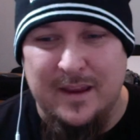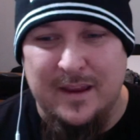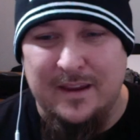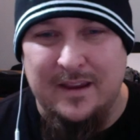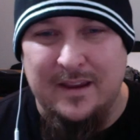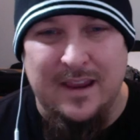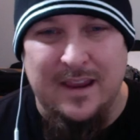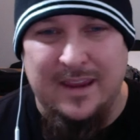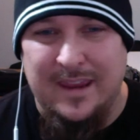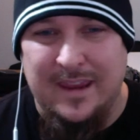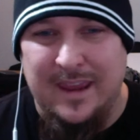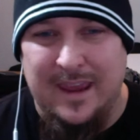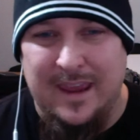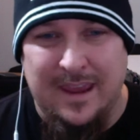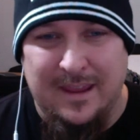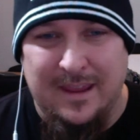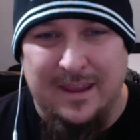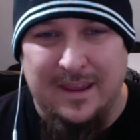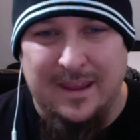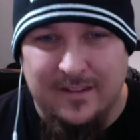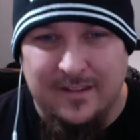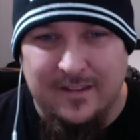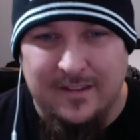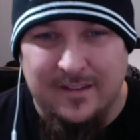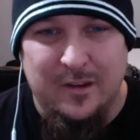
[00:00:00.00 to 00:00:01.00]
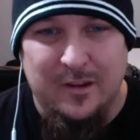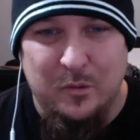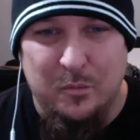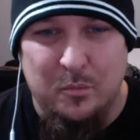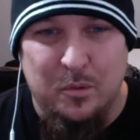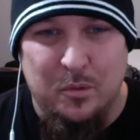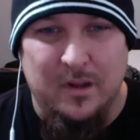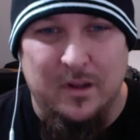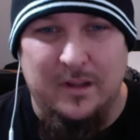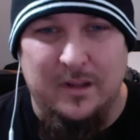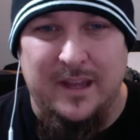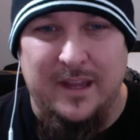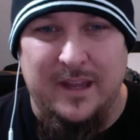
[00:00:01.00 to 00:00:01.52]
I can't
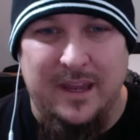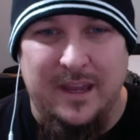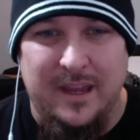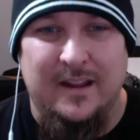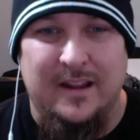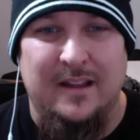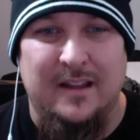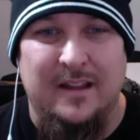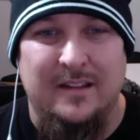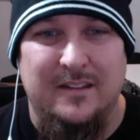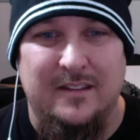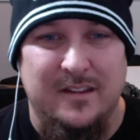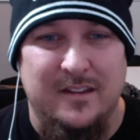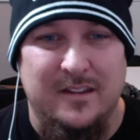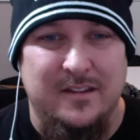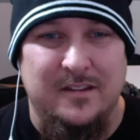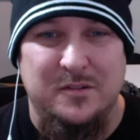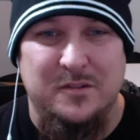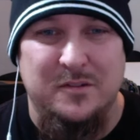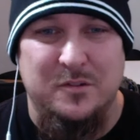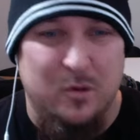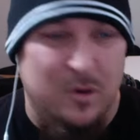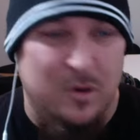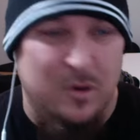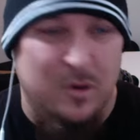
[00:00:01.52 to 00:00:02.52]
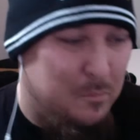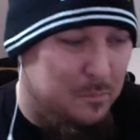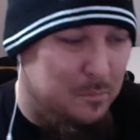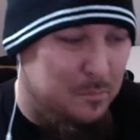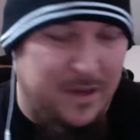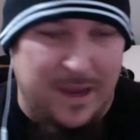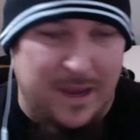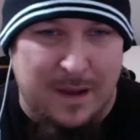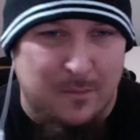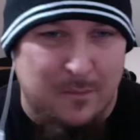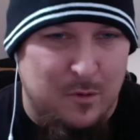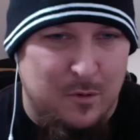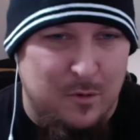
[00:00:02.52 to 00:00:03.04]
put a date on things, or a
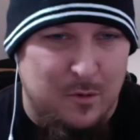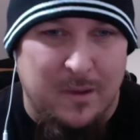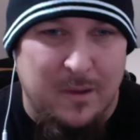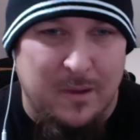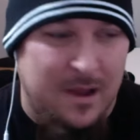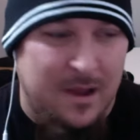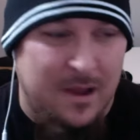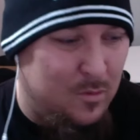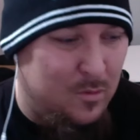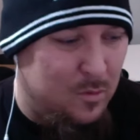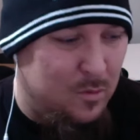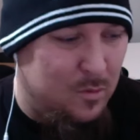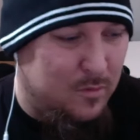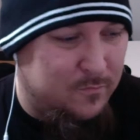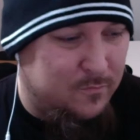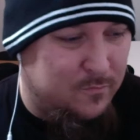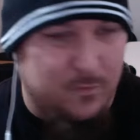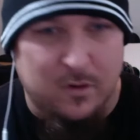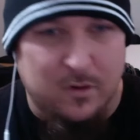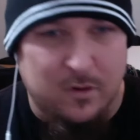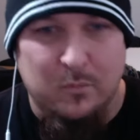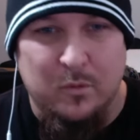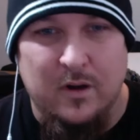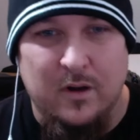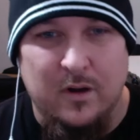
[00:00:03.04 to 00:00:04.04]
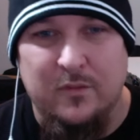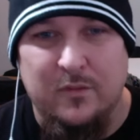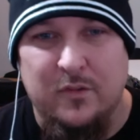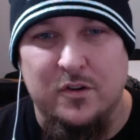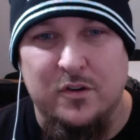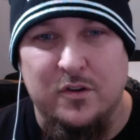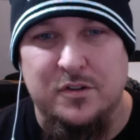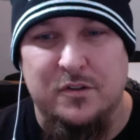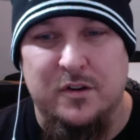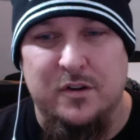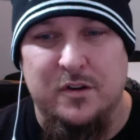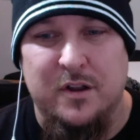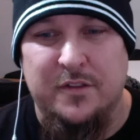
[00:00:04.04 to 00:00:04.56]
camera model, or a firmware
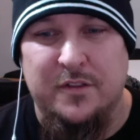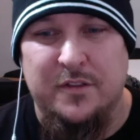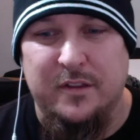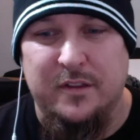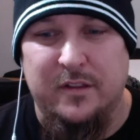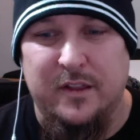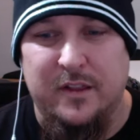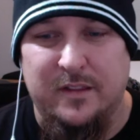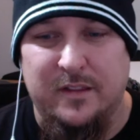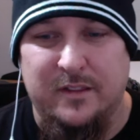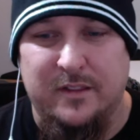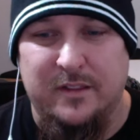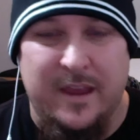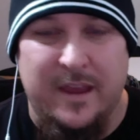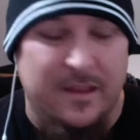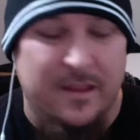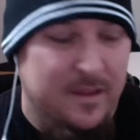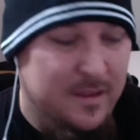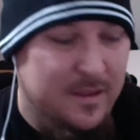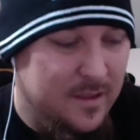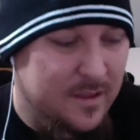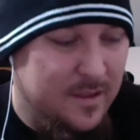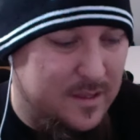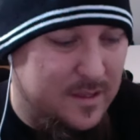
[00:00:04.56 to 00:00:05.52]
version, or nothing like that. That's,